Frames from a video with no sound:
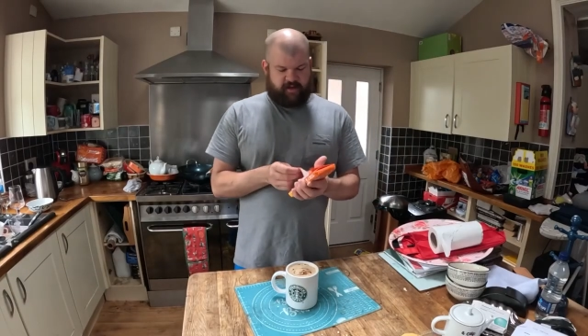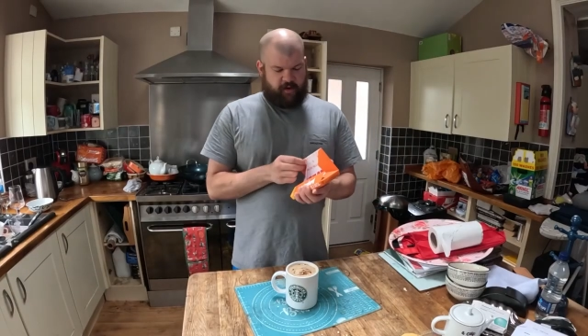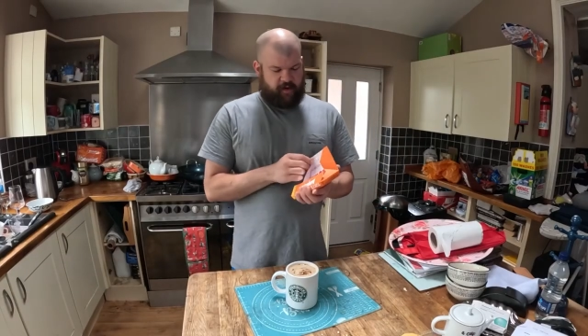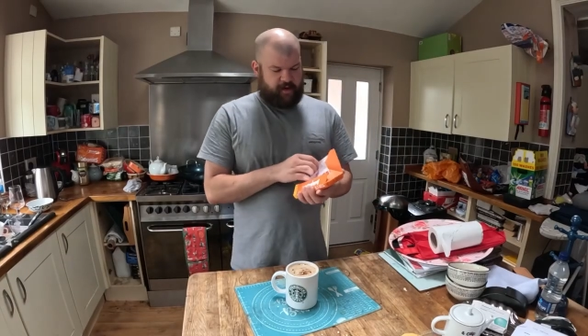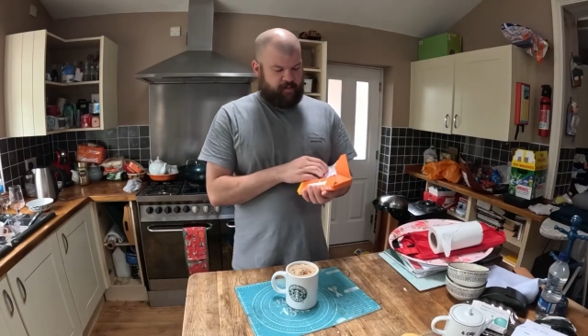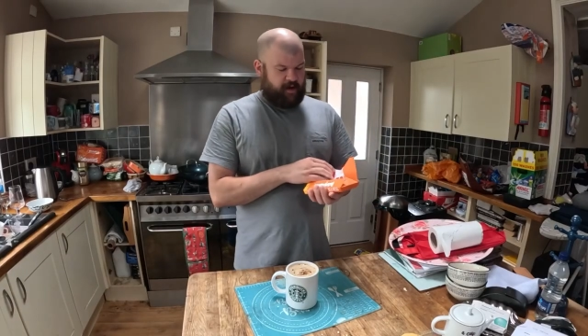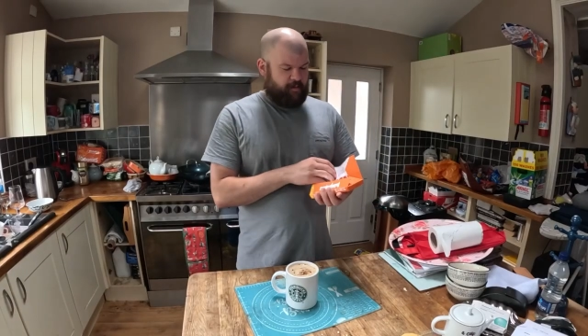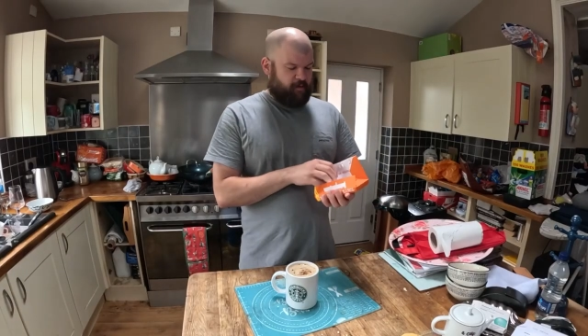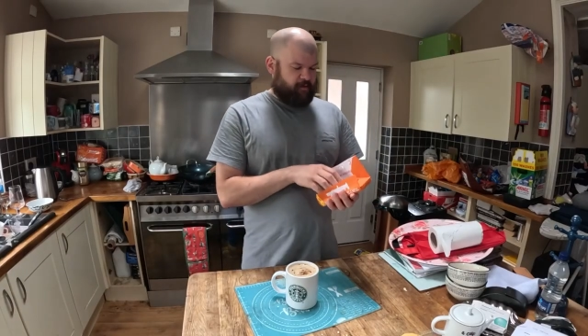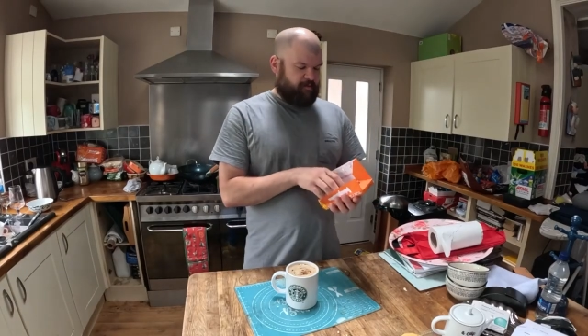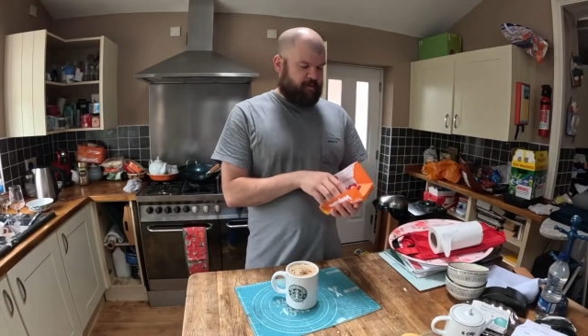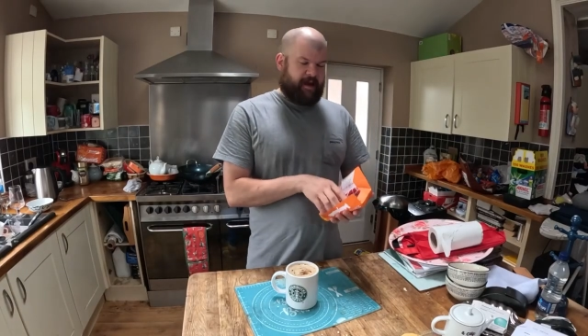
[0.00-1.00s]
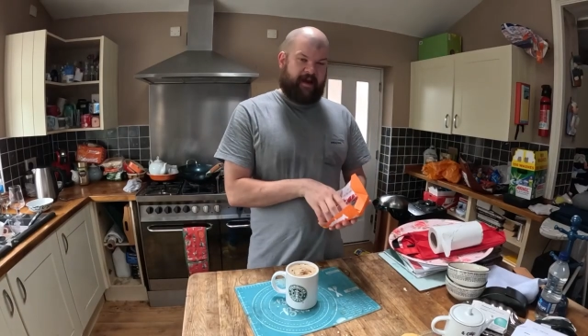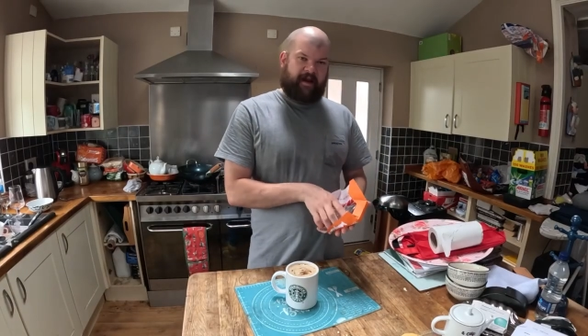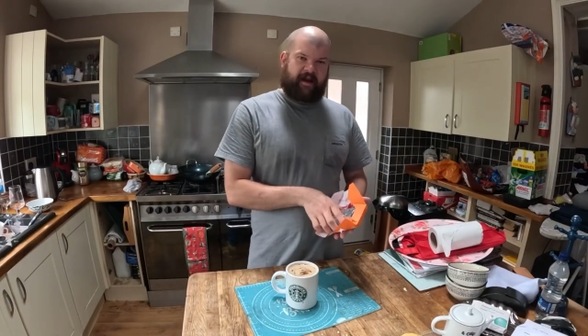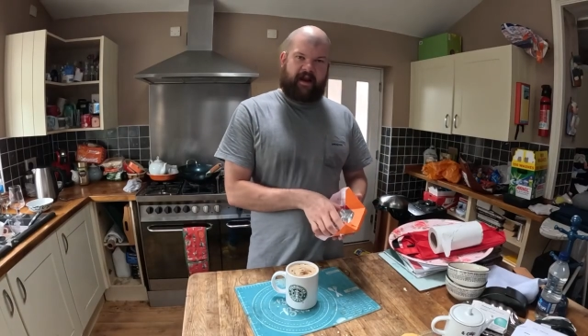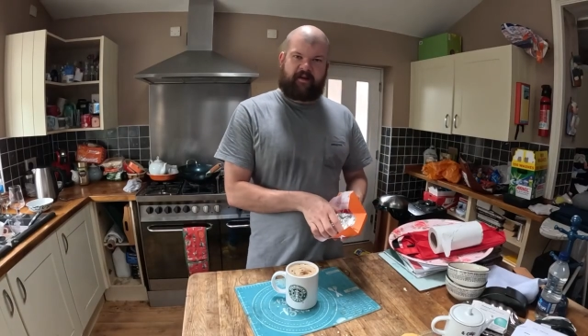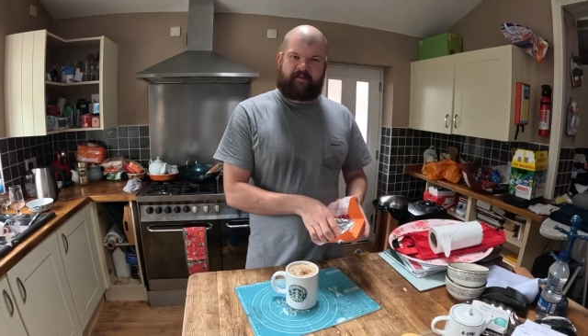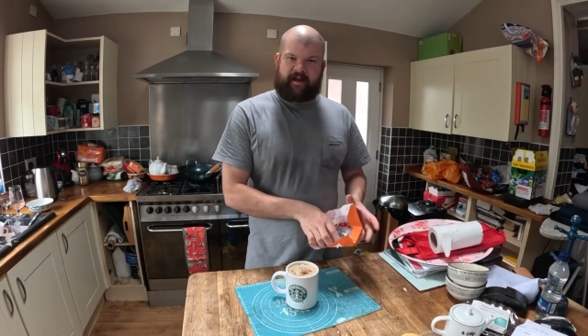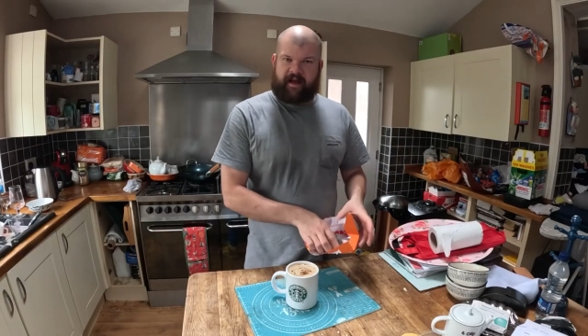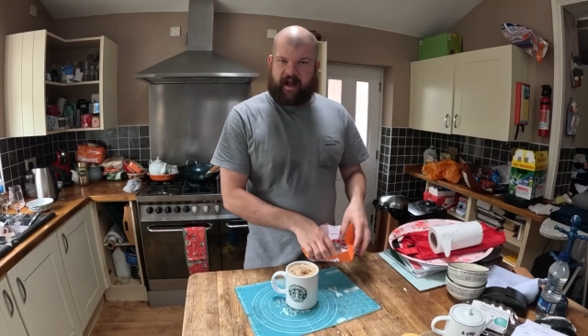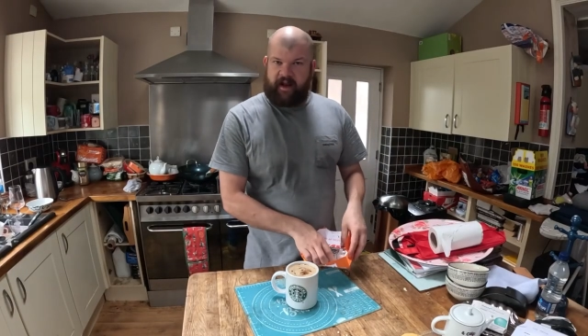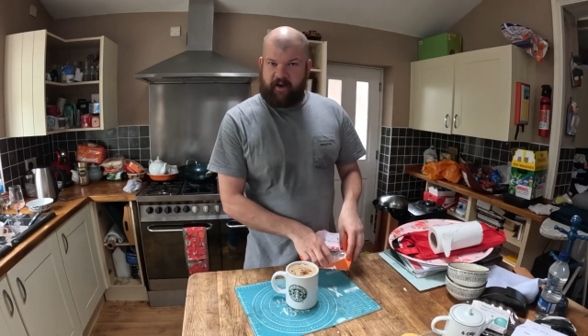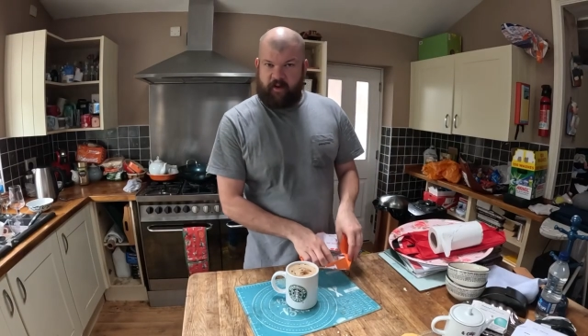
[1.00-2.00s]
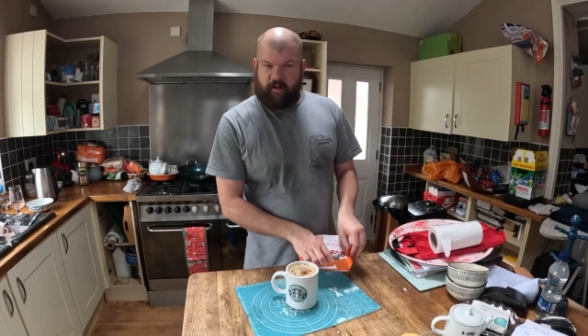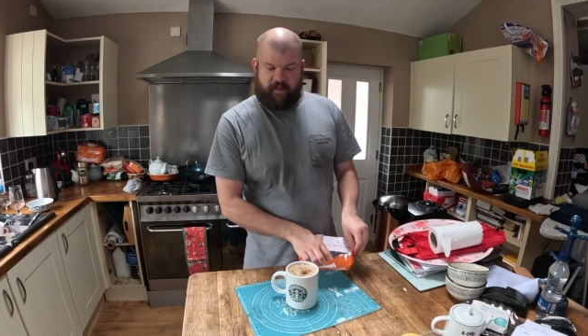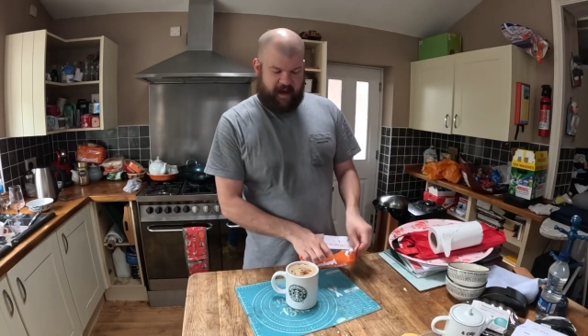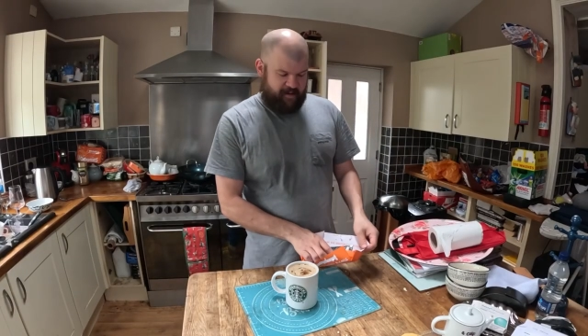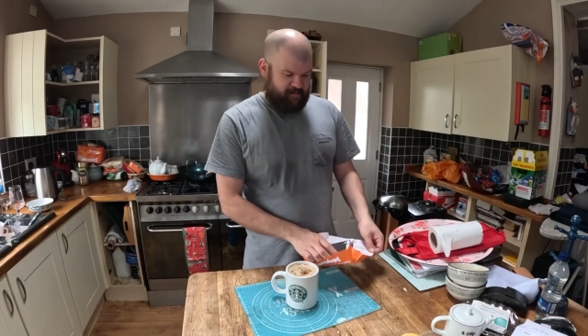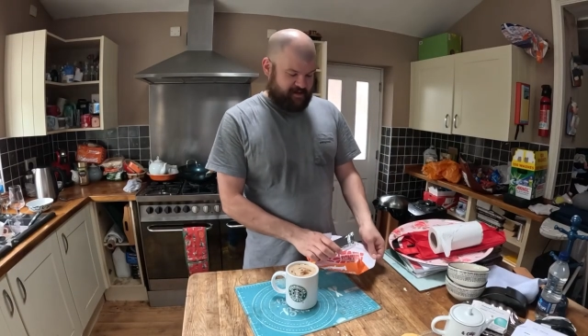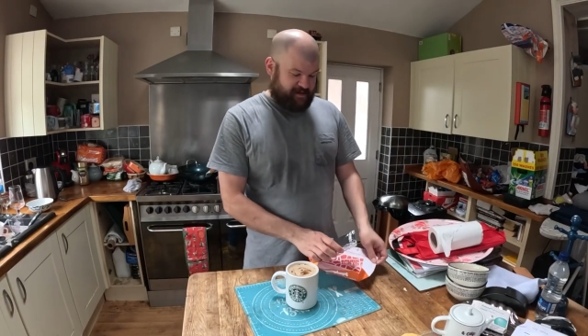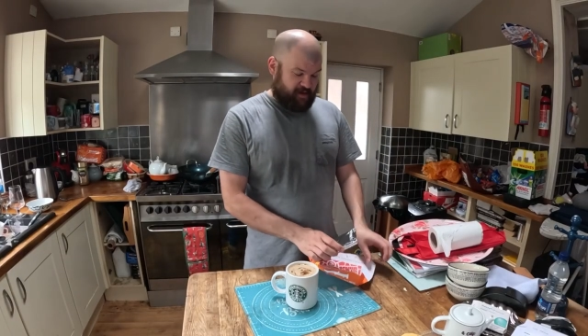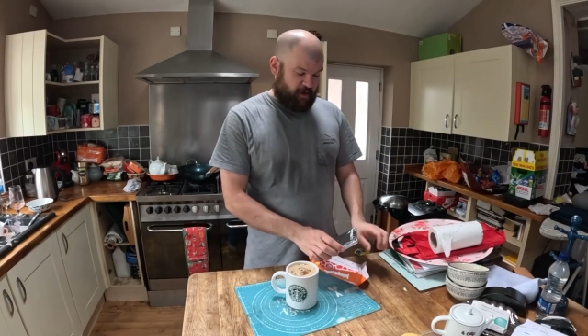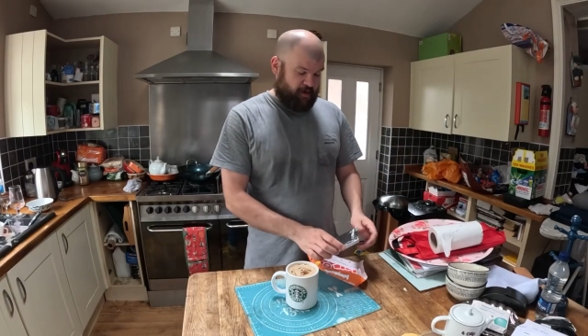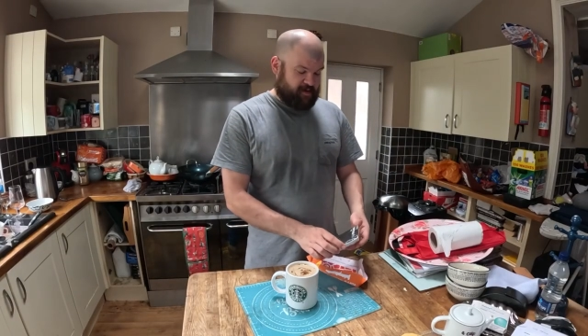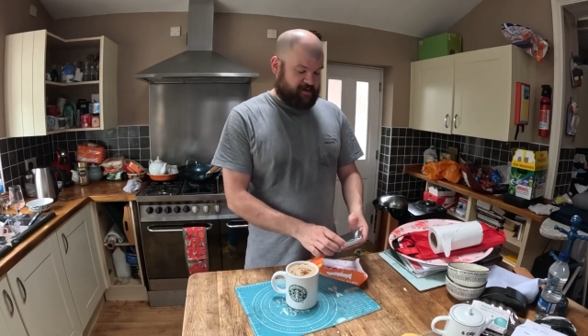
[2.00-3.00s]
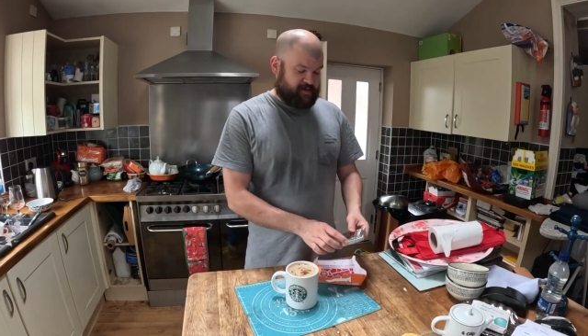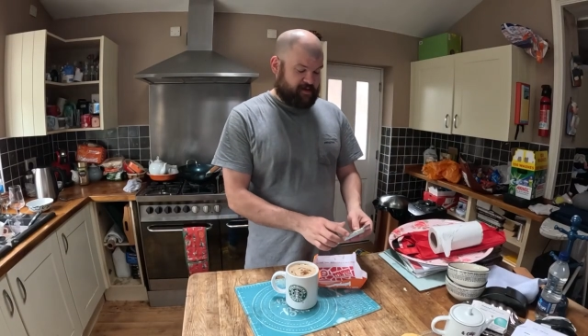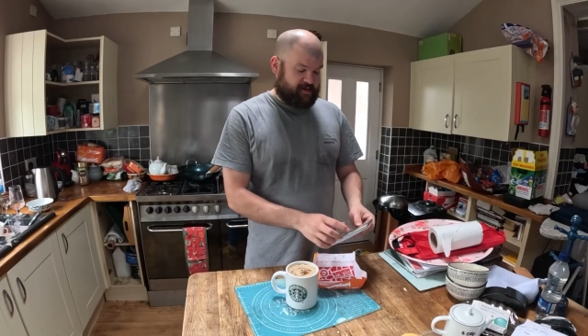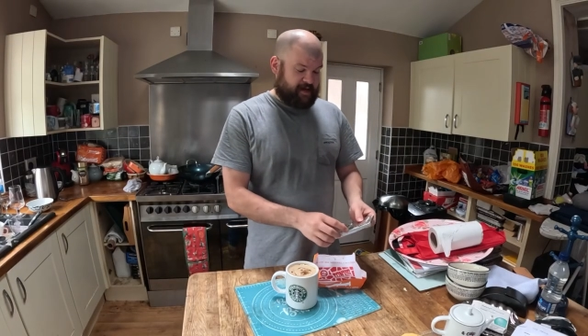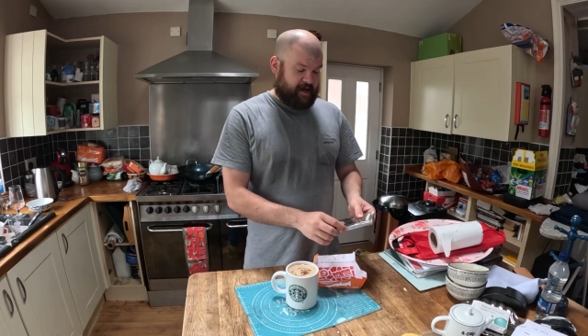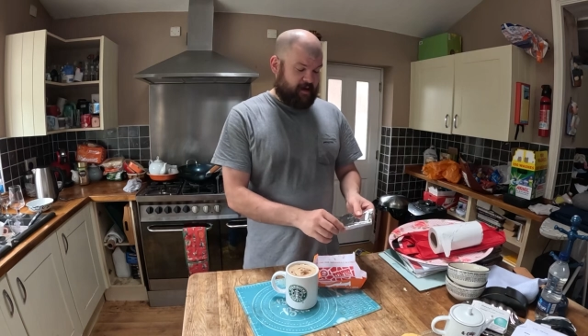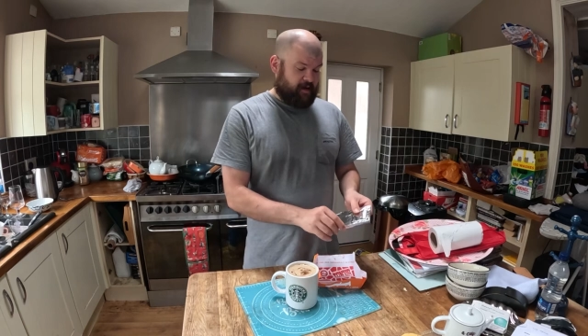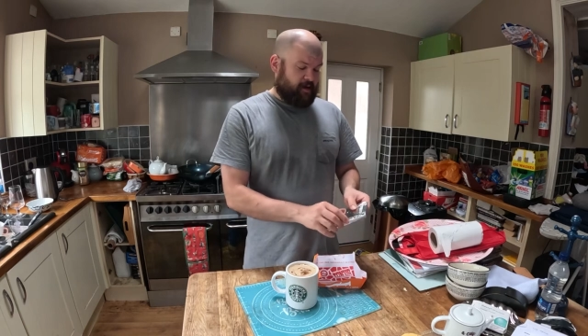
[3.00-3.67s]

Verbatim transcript: Tony people for making an advent calendar with empty doors to say,